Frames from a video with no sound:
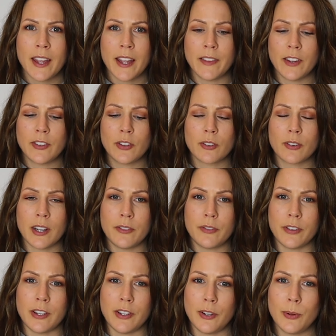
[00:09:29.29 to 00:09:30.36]
And this is great
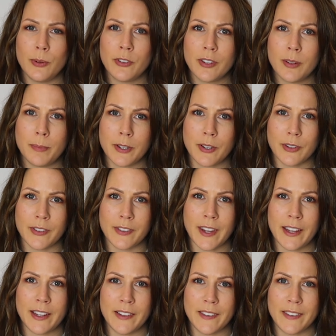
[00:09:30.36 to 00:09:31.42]
for the user because
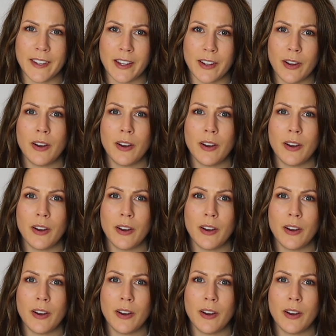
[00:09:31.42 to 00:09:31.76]
they can see,